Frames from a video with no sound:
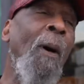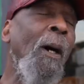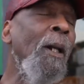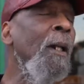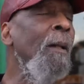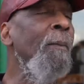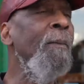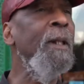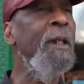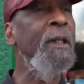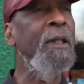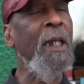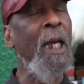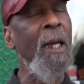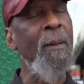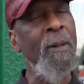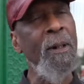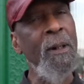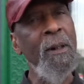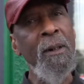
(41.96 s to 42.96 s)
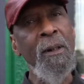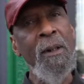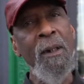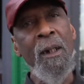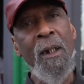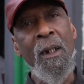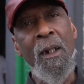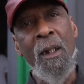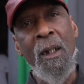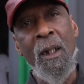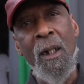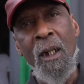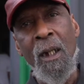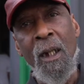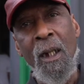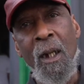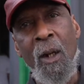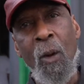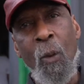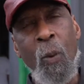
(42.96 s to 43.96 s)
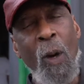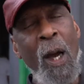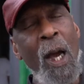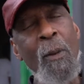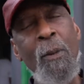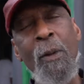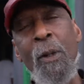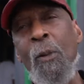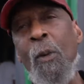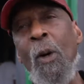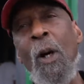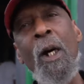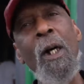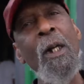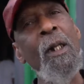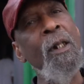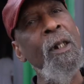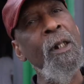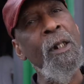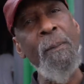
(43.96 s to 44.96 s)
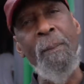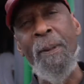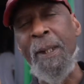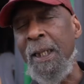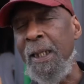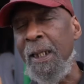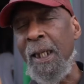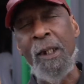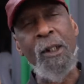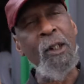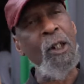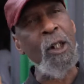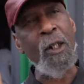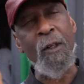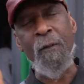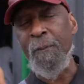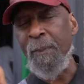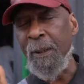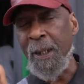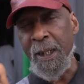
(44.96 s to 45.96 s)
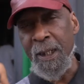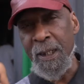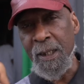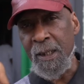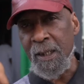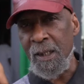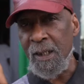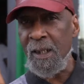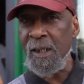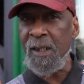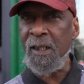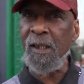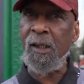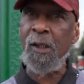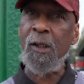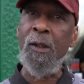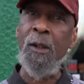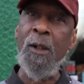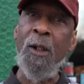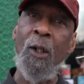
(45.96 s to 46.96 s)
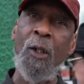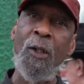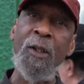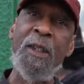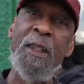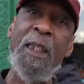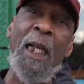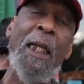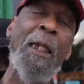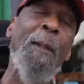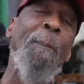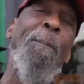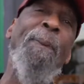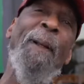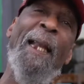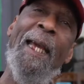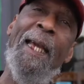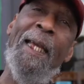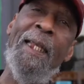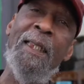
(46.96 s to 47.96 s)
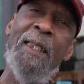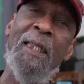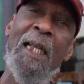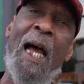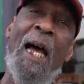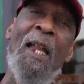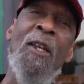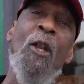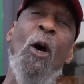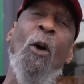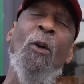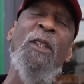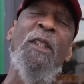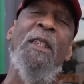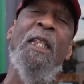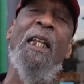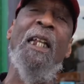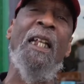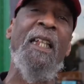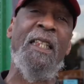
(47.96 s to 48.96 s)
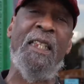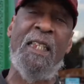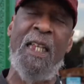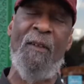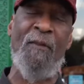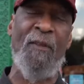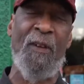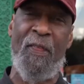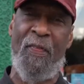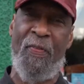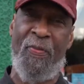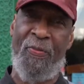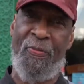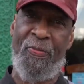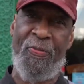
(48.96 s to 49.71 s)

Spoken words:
Bottom of the table. Where we were going to be and could have been, you know, second place and now still at 7th.